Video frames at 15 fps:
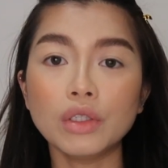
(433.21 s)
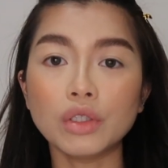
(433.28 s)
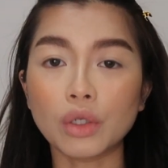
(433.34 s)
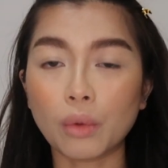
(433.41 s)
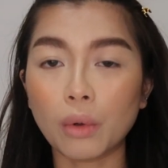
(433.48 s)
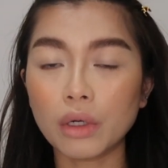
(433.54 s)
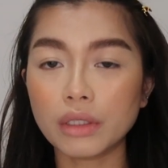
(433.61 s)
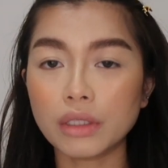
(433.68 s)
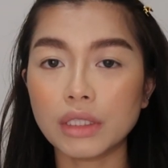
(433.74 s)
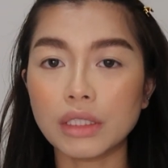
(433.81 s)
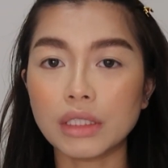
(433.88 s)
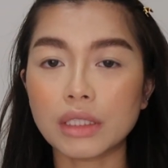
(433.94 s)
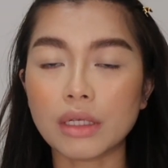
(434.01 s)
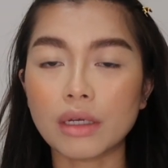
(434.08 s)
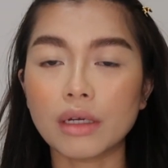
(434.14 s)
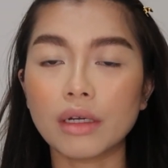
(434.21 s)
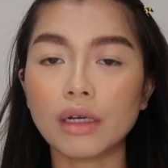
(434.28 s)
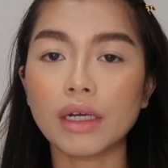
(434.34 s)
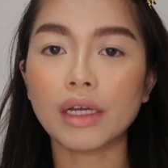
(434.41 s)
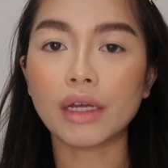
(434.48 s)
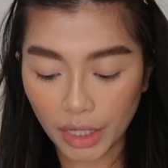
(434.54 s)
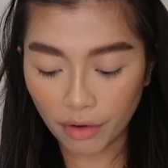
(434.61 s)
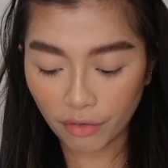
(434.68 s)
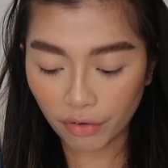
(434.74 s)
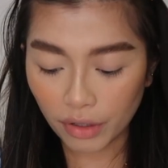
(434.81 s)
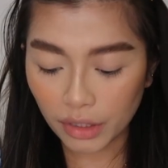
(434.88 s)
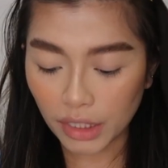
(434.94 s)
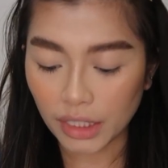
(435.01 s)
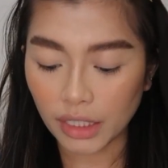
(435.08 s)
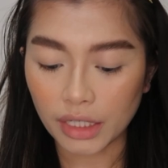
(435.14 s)
The quality is there. If
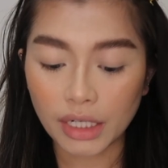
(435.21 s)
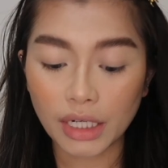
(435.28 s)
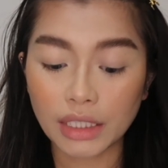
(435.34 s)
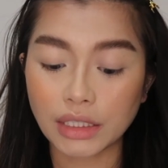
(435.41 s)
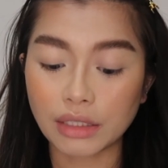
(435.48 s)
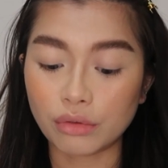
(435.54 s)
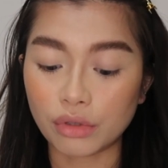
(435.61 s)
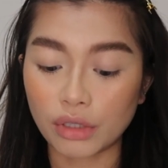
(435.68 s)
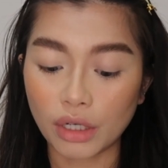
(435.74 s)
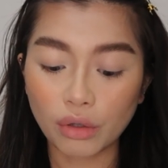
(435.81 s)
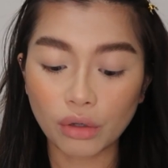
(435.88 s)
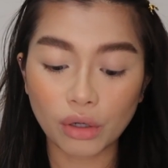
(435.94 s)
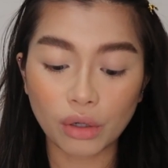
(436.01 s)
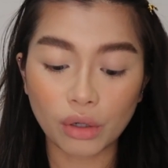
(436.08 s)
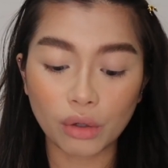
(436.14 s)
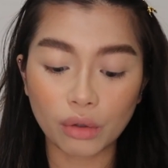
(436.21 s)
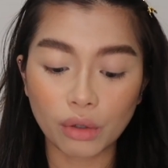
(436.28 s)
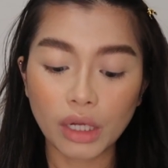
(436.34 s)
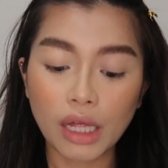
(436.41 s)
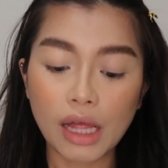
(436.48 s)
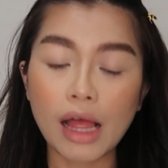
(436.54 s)
they can cut out the alcohol